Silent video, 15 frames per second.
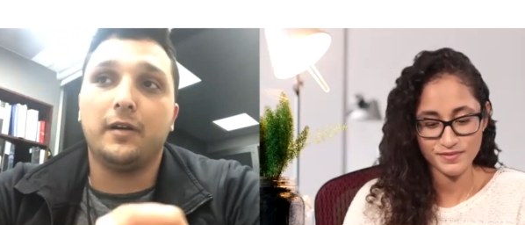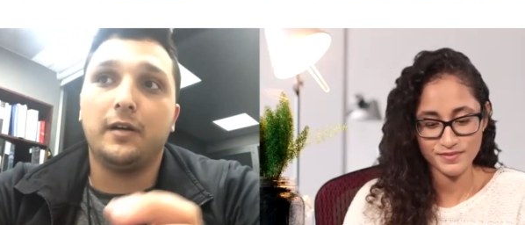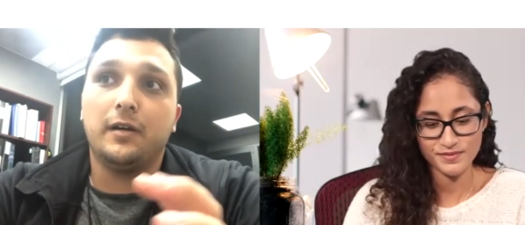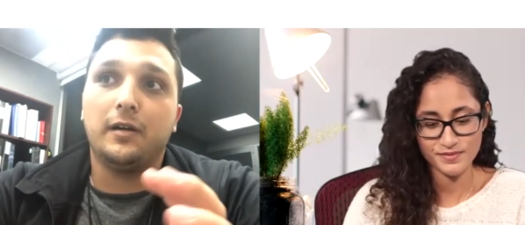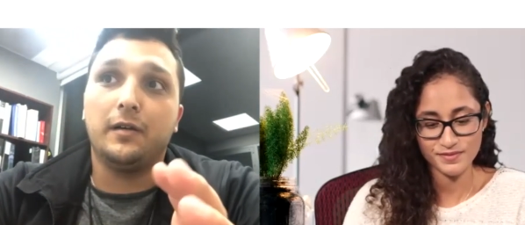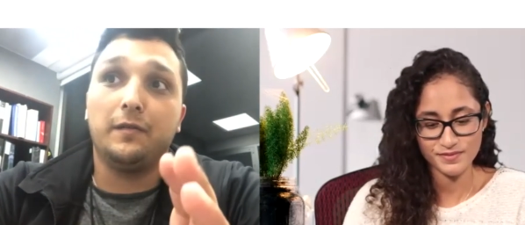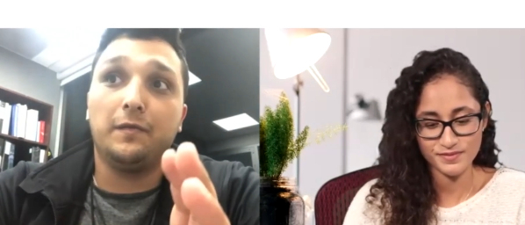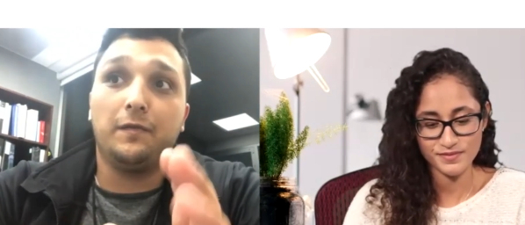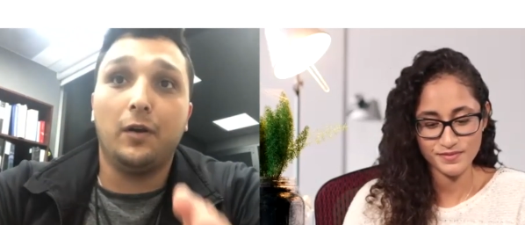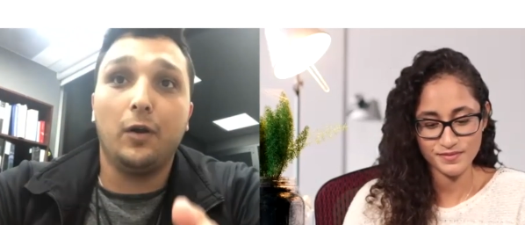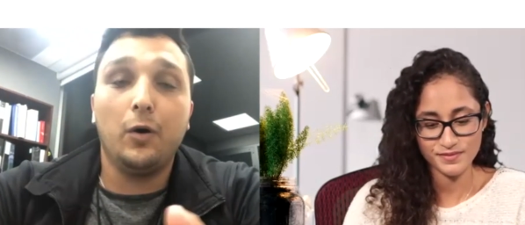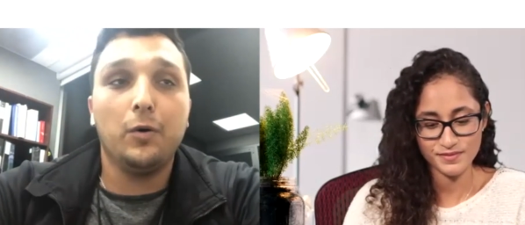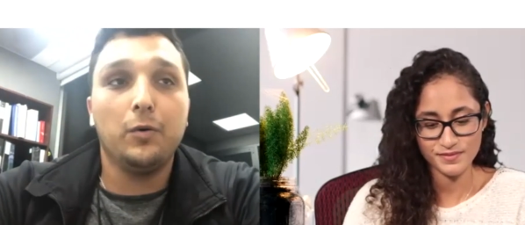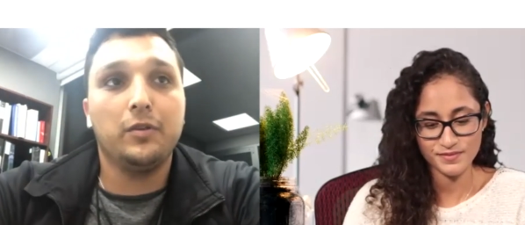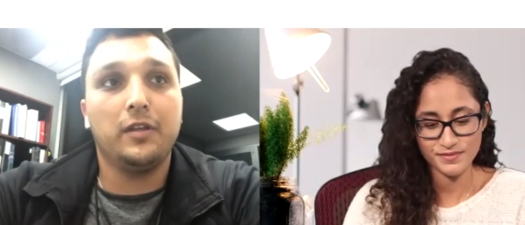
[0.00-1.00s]
Speaker 1: uh,
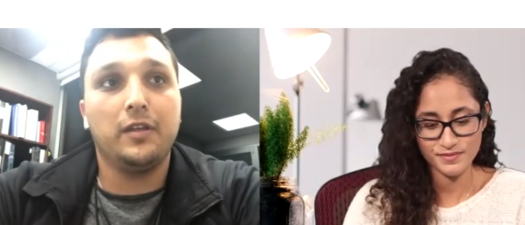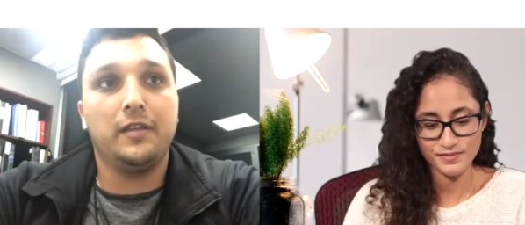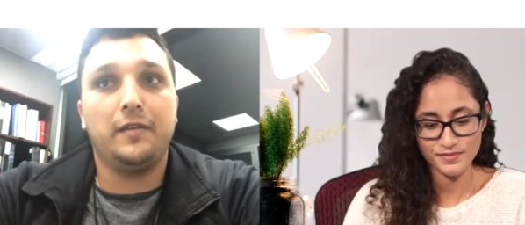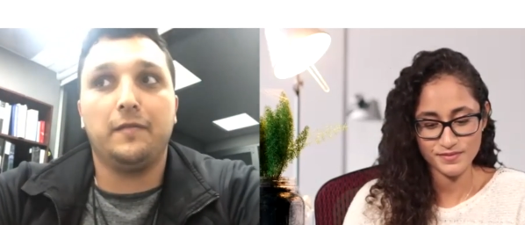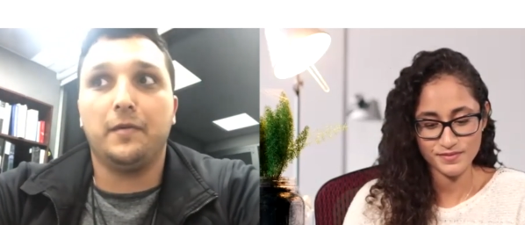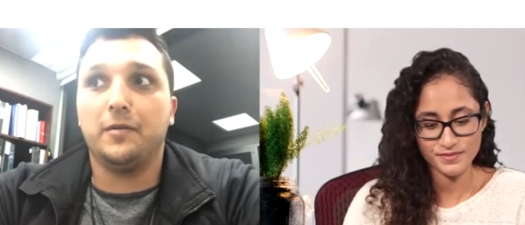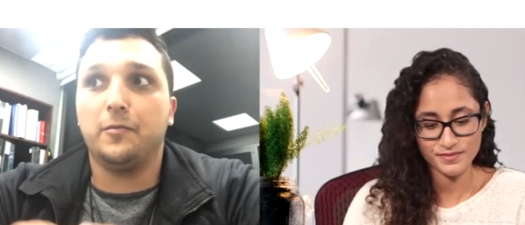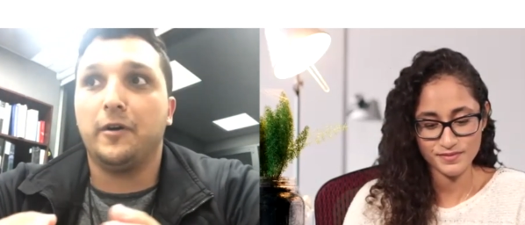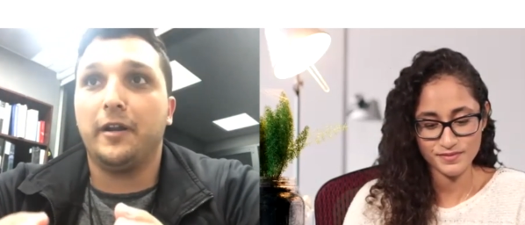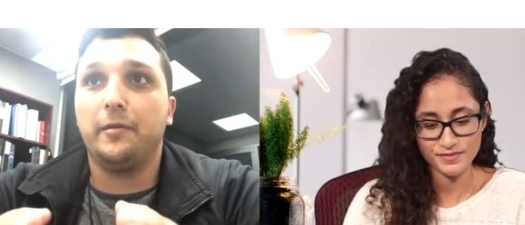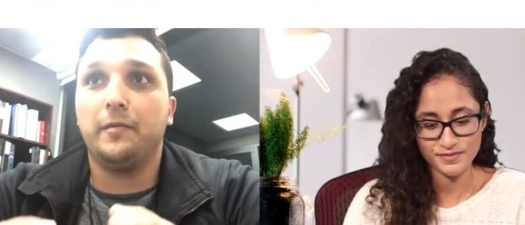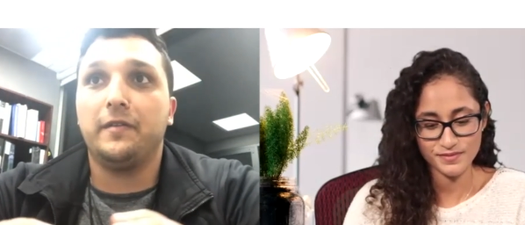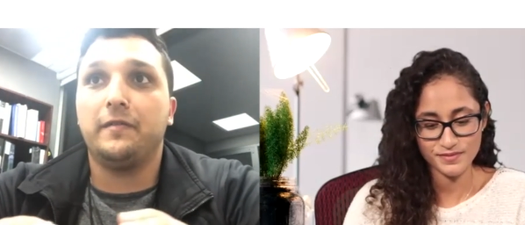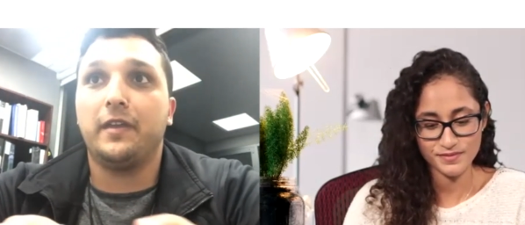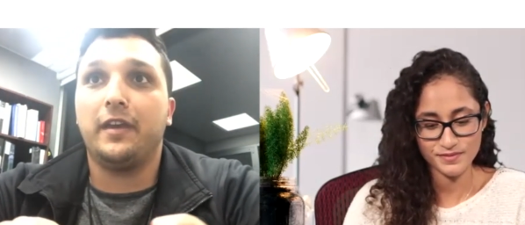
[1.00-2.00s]
flow, they, if, what
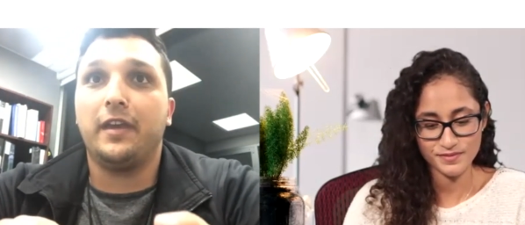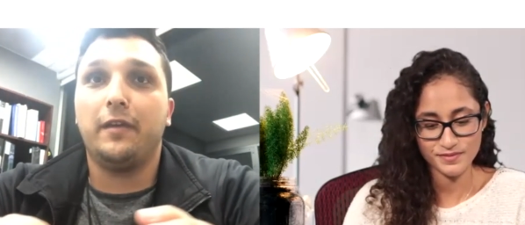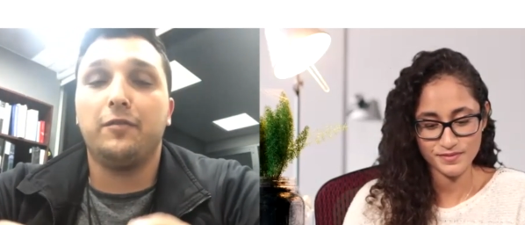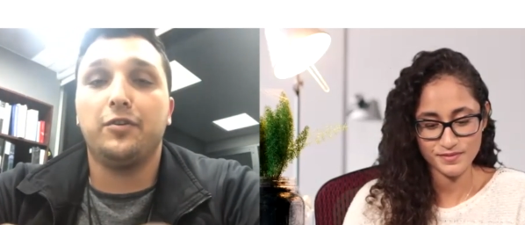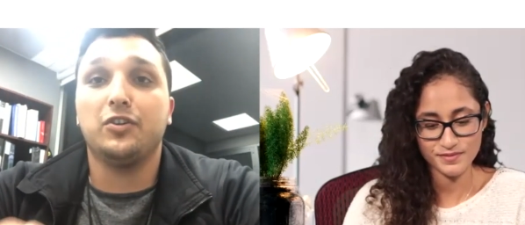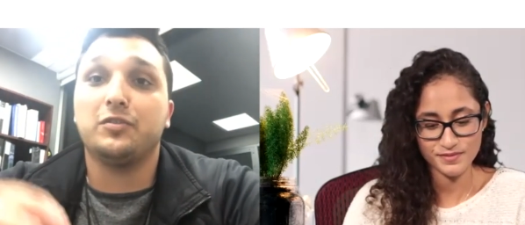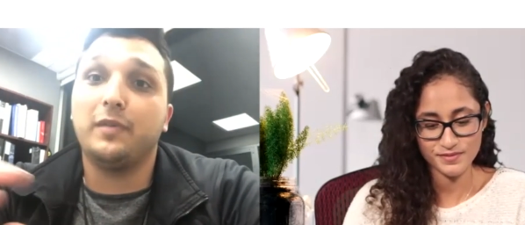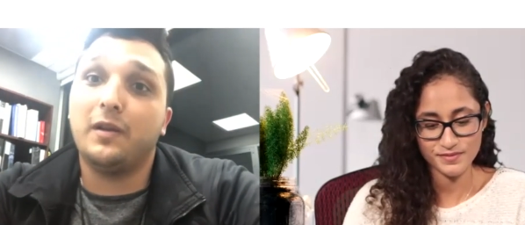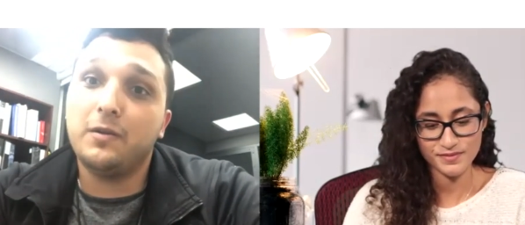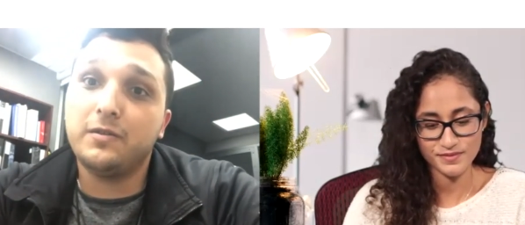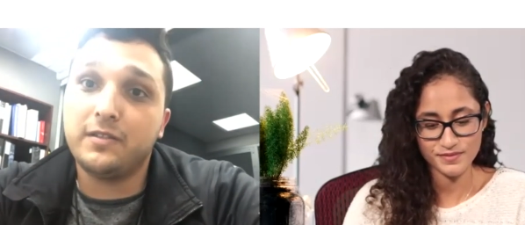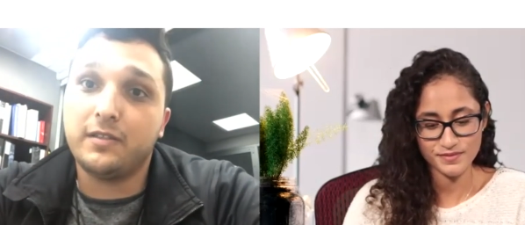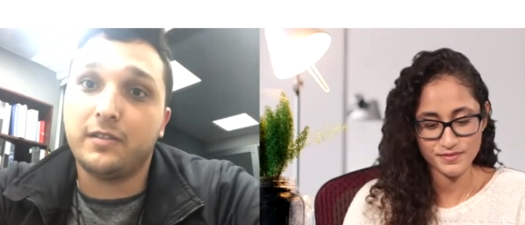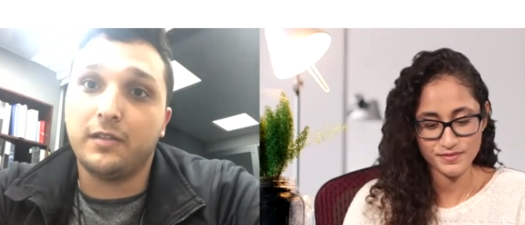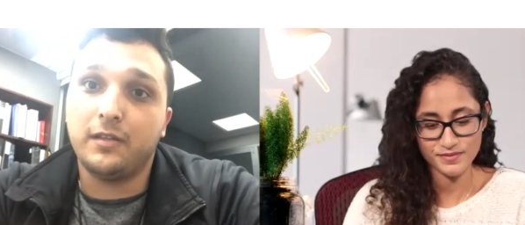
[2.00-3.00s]
if they give you just
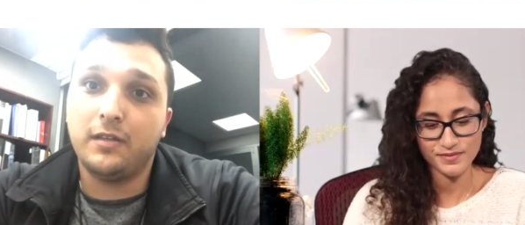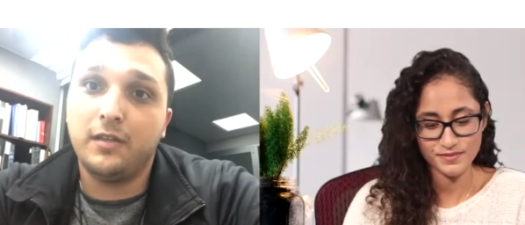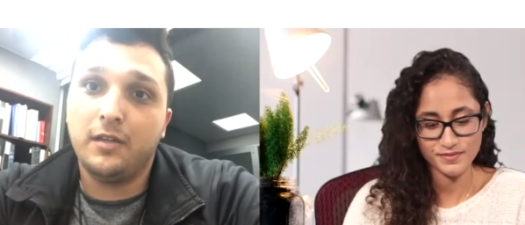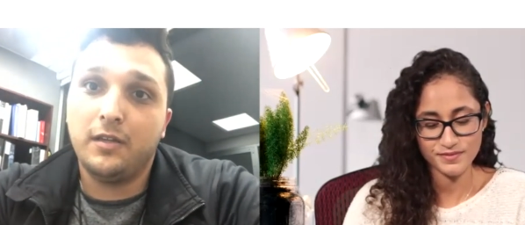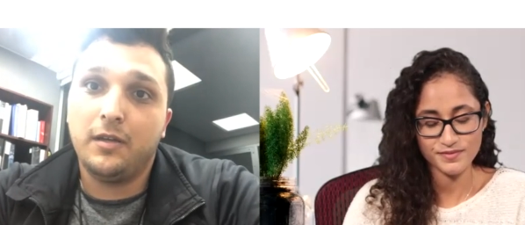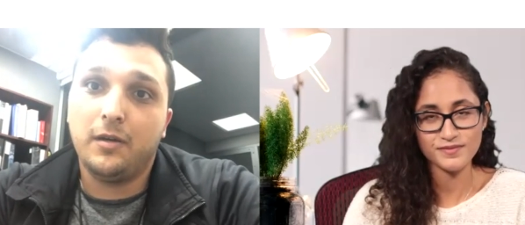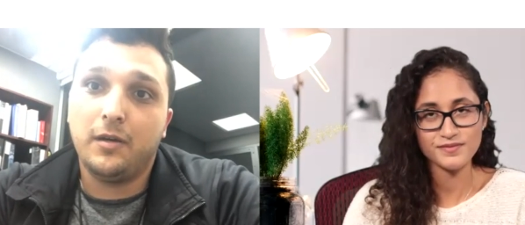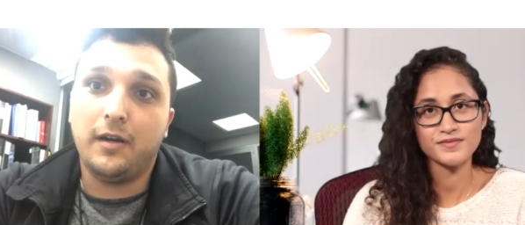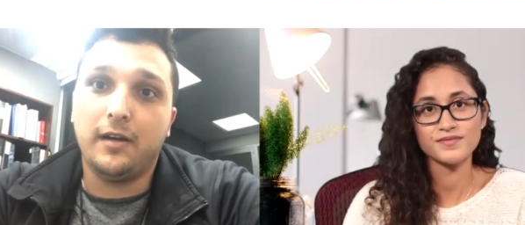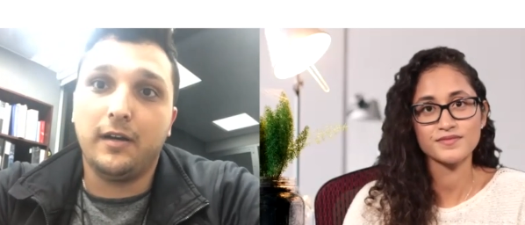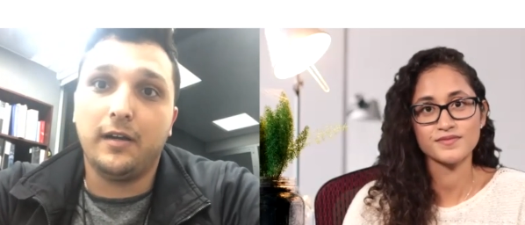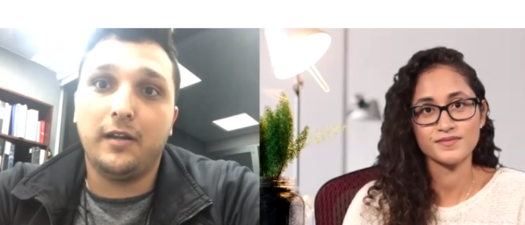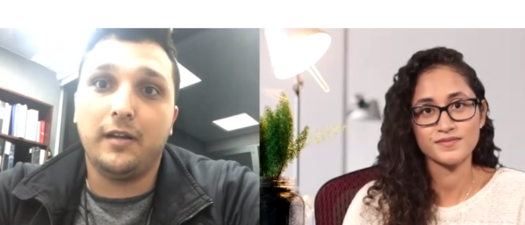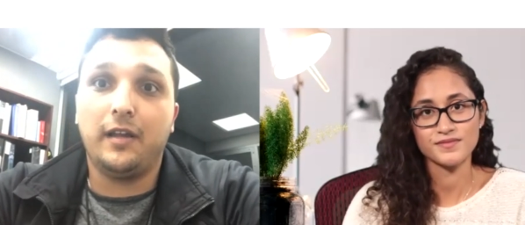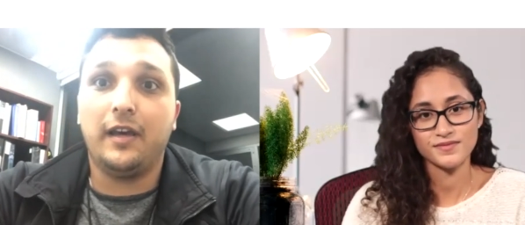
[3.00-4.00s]
velocity
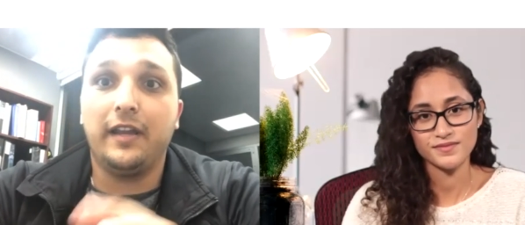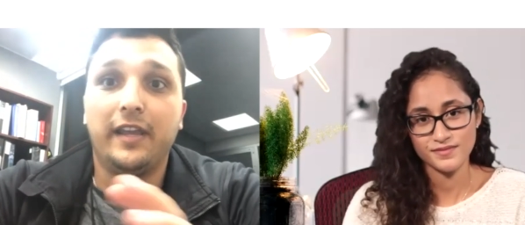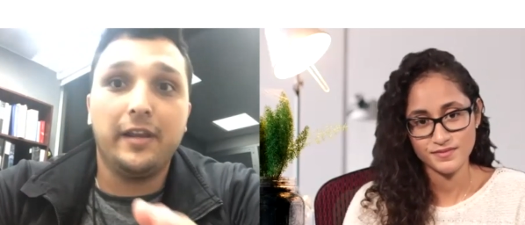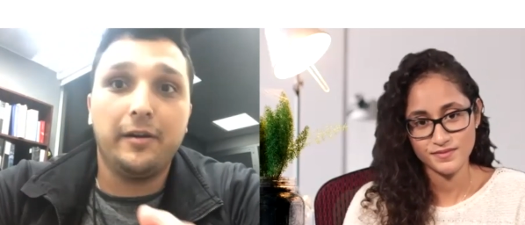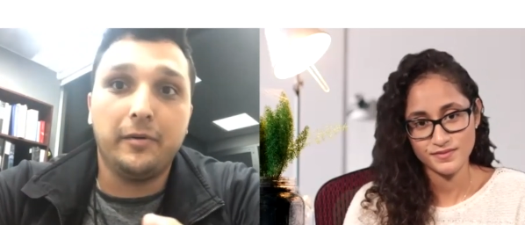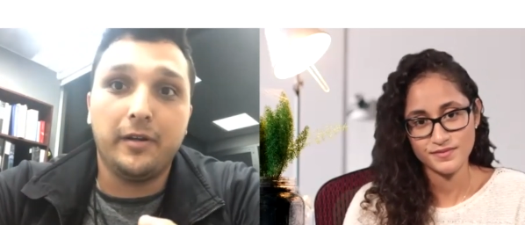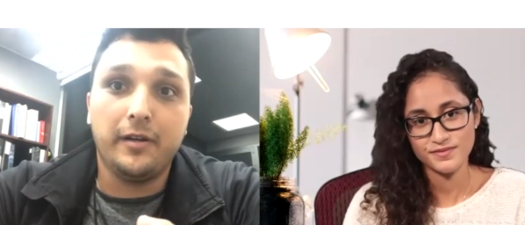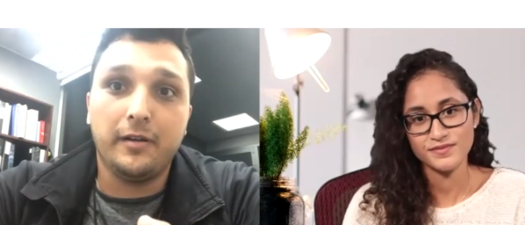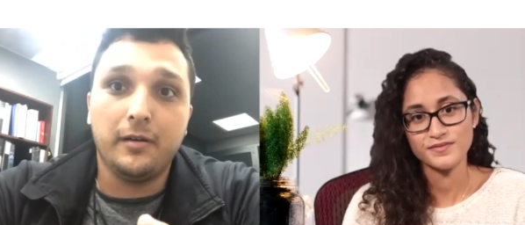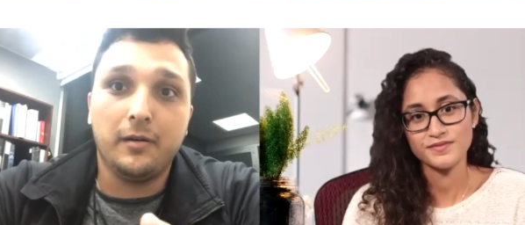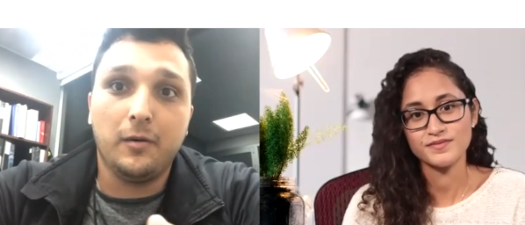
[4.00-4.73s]
and an area?